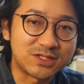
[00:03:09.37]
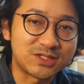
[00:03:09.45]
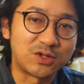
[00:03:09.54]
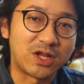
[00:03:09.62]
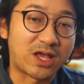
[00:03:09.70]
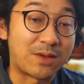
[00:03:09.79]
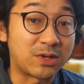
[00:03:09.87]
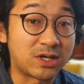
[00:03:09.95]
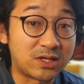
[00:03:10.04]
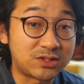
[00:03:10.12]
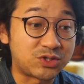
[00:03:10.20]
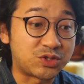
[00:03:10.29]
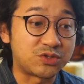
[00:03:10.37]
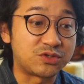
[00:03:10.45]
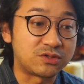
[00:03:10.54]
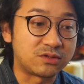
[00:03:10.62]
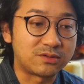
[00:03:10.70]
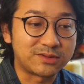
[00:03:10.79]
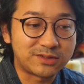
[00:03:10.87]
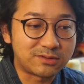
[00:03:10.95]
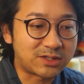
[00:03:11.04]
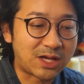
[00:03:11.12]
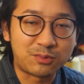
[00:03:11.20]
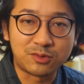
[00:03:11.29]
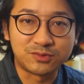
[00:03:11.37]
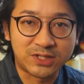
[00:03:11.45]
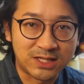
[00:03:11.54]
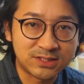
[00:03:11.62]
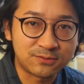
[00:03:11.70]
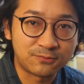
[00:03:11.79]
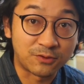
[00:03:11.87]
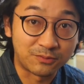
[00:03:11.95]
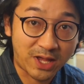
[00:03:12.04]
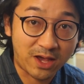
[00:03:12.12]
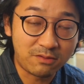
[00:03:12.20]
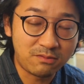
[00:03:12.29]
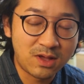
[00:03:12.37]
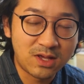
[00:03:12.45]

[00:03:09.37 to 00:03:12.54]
So like I'm gonna do a couple of tests from now